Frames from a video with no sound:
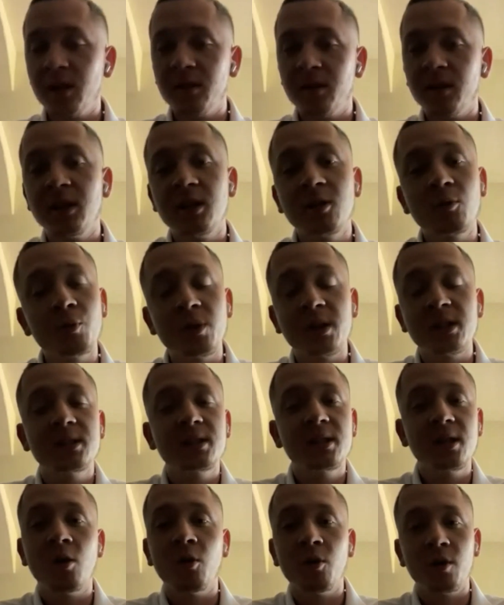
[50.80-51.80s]
nothing to risk
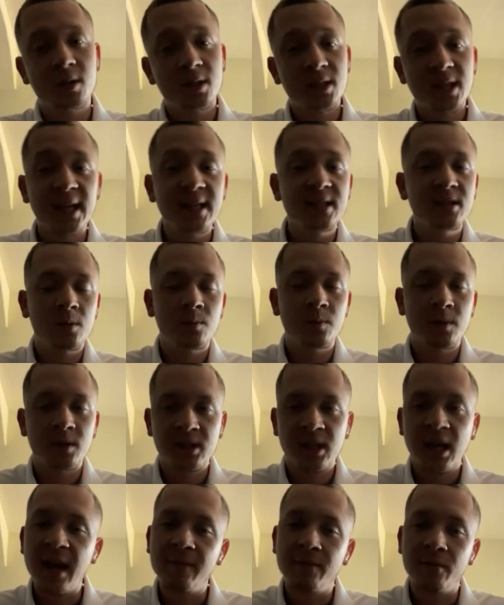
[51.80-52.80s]
or take someone's
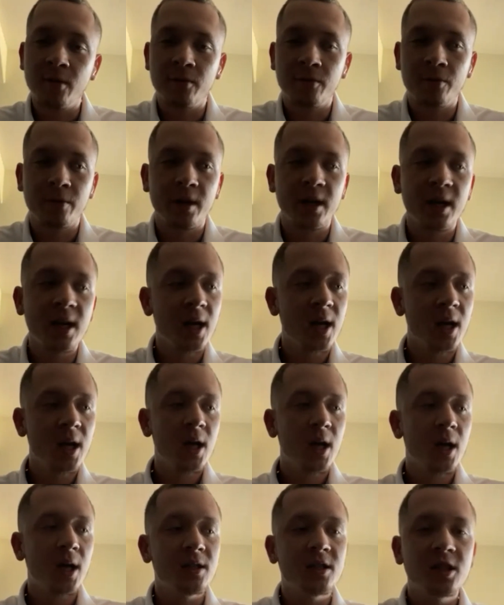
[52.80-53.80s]
life over it
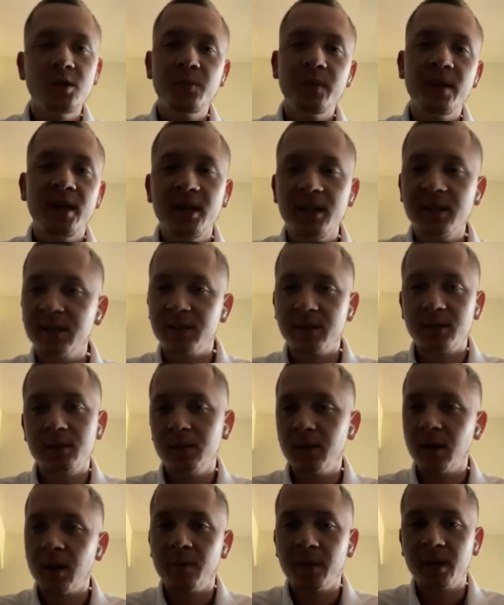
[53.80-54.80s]
just because,
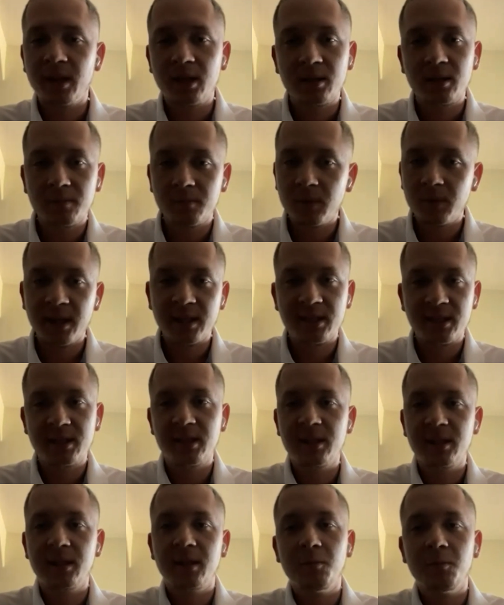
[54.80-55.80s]
I mean,
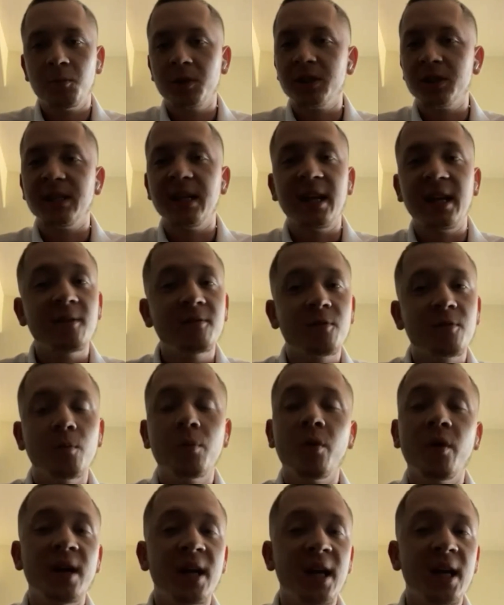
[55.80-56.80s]
it's we're just getting
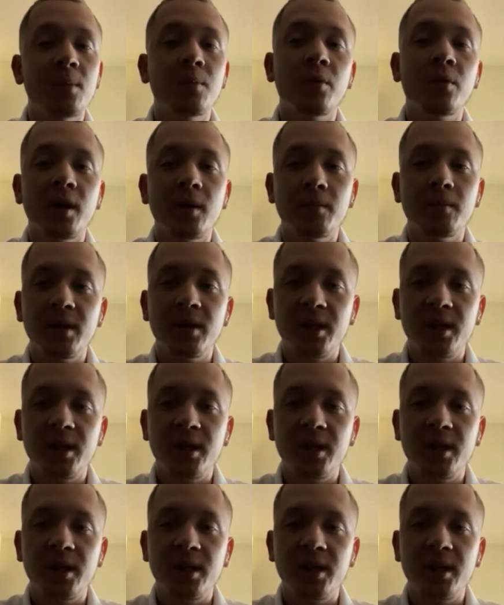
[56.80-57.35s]
from point A to point